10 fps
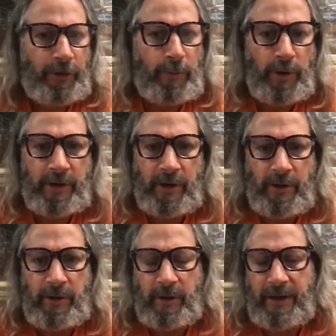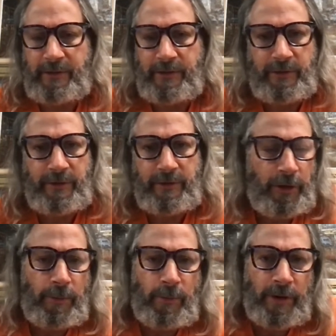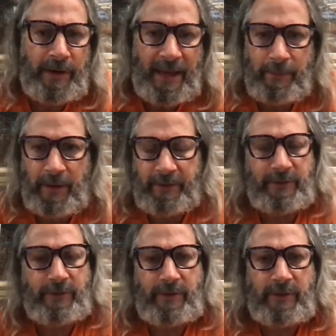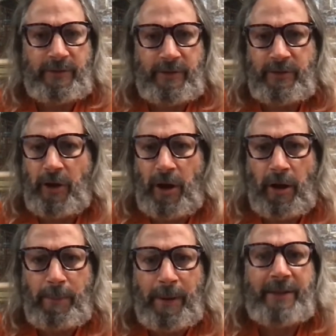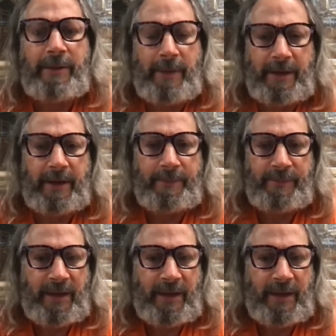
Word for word: No more concurrent licenses, no more name licenses. This is all by by the minute.